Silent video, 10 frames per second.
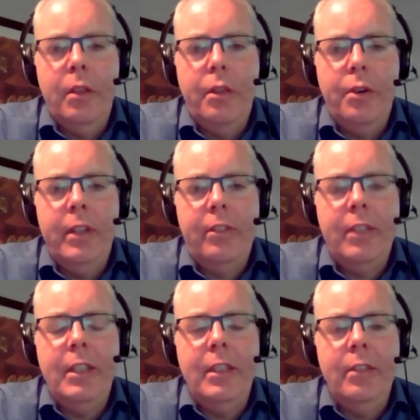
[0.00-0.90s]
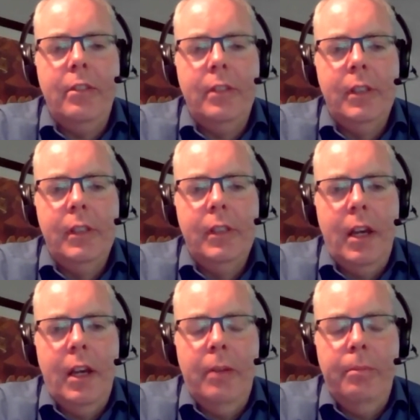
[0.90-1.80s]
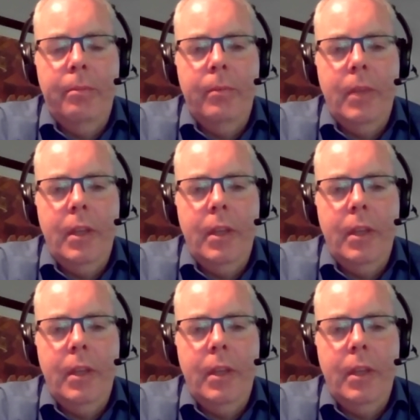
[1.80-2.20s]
three C's um,